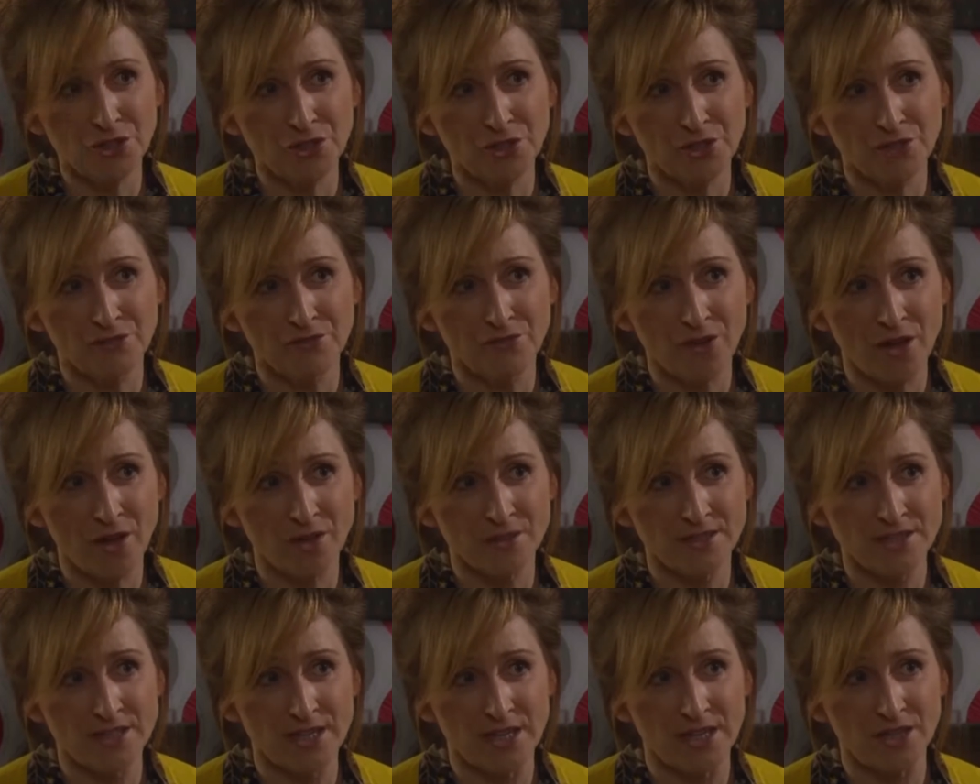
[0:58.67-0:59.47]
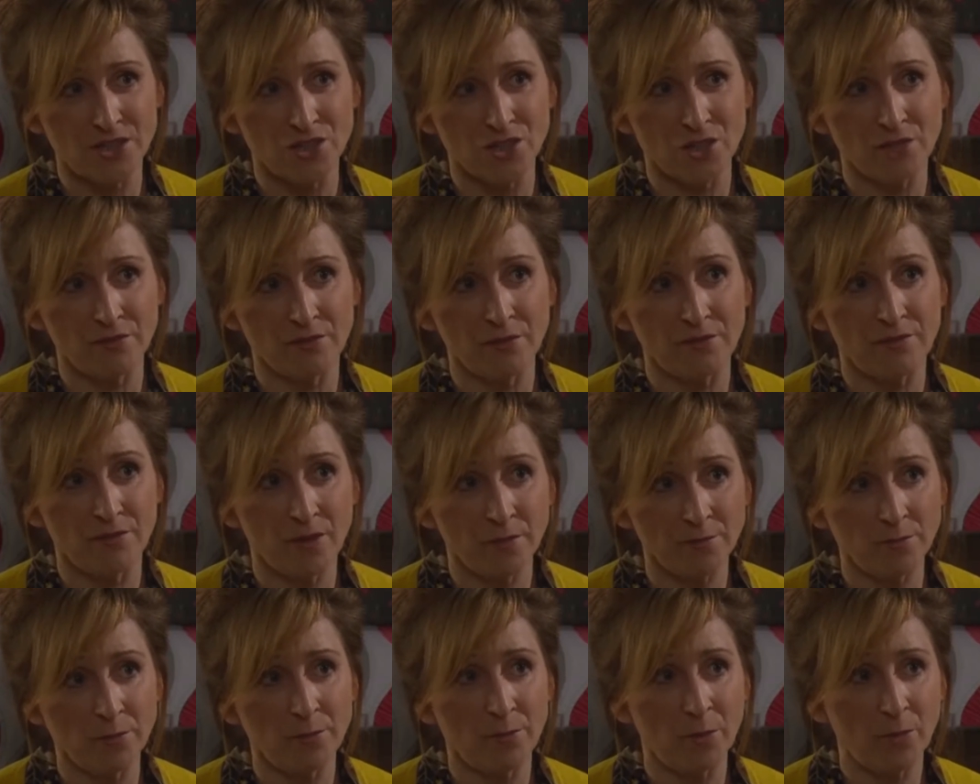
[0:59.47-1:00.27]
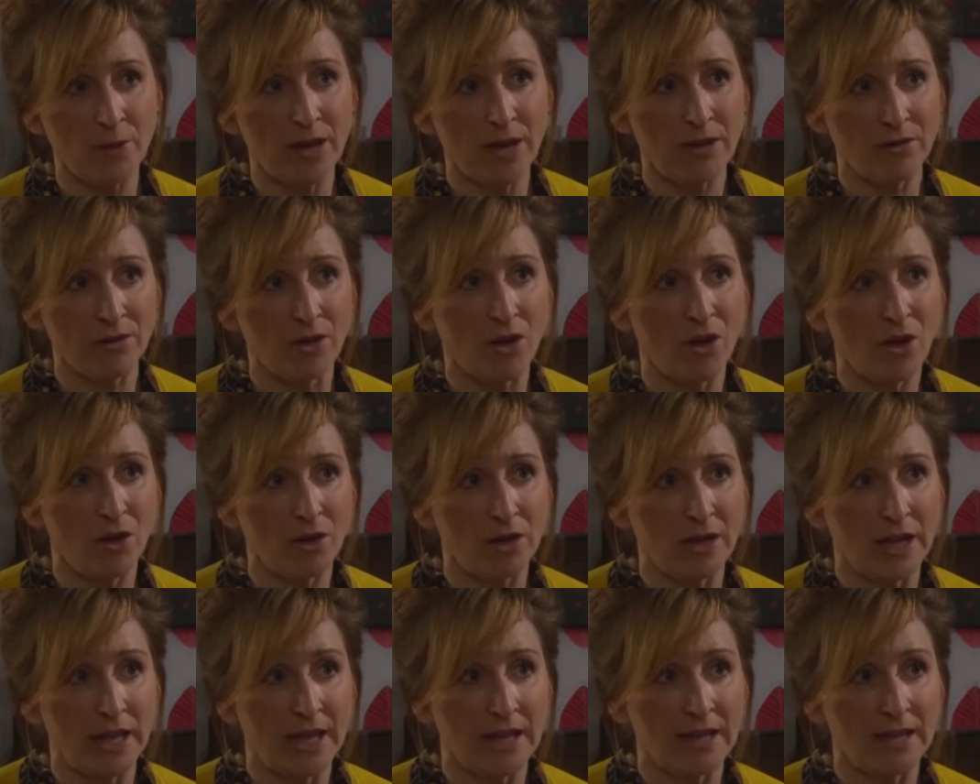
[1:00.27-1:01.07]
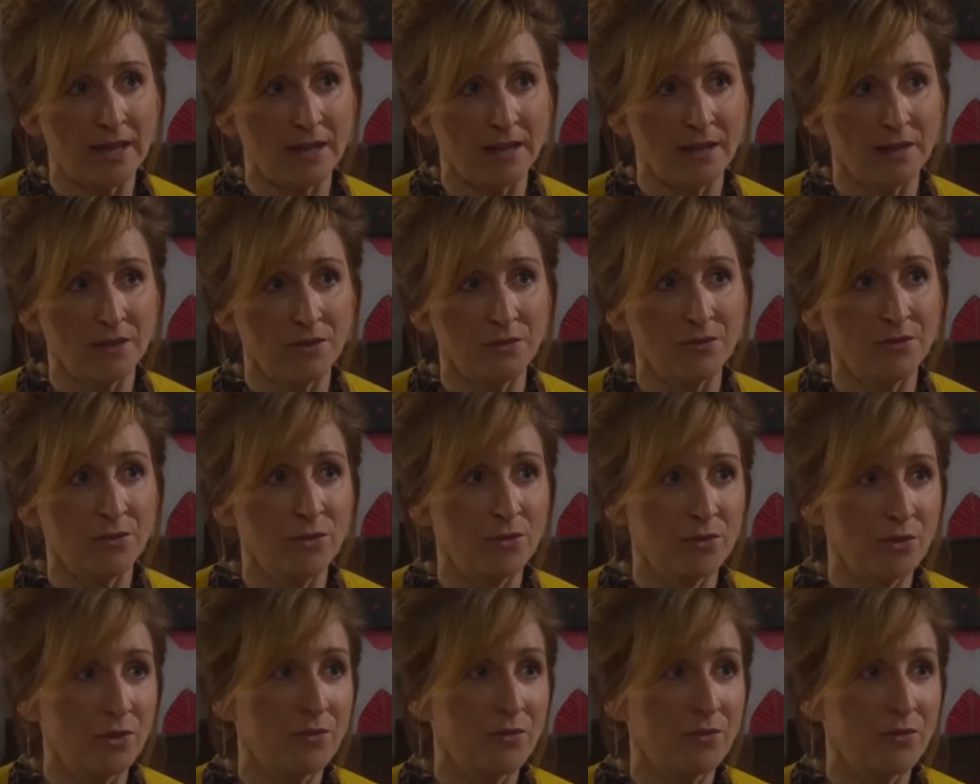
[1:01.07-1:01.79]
advantage of a vulnerable alcoholic who'd fallen off